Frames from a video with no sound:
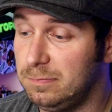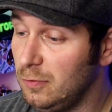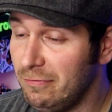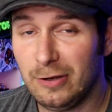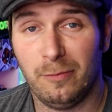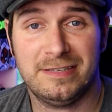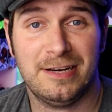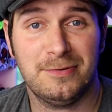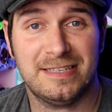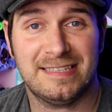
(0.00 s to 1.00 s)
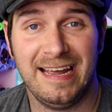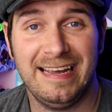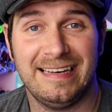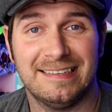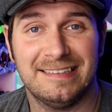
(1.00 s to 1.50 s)
Not really got much else to
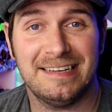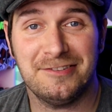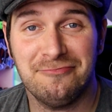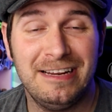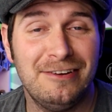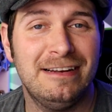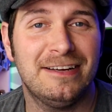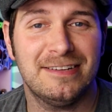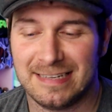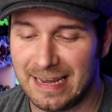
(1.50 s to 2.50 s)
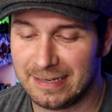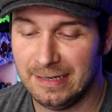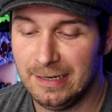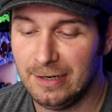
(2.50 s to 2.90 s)
say. It's a really, really good tank.